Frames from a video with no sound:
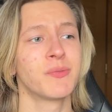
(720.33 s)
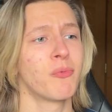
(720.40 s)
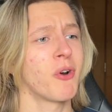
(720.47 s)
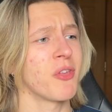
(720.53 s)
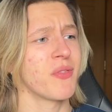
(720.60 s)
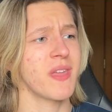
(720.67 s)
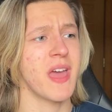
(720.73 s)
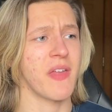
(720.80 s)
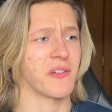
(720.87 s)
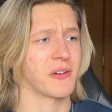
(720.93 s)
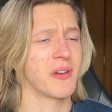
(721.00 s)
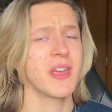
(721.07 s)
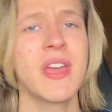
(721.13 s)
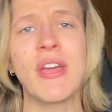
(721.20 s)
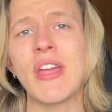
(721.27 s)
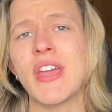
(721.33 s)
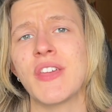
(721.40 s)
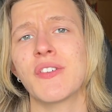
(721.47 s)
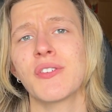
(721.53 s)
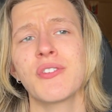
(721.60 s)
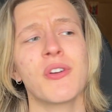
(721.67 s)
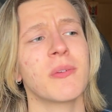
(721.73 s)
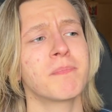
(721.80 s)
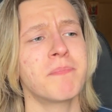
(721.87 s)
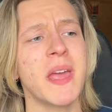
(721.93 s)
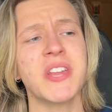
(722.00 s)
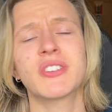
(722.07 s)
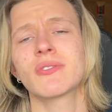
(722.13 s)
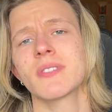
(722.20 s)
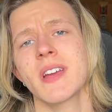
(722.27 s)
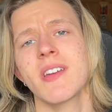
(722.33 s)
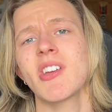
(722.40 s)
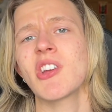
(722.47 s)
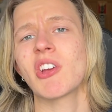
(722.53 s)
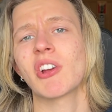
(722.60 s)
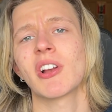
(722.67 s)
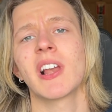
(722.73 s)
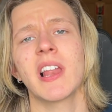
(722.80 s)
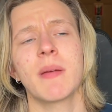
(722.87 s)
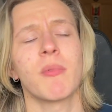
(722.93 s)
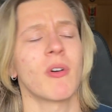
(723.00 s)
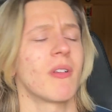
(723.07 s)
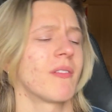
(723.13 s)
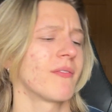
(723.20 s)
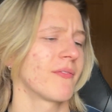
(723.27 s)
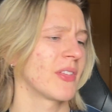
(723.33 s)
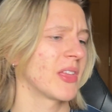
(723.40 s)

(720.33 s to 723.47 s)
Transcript: one or the other. Either you're a patriot or you're a liberal.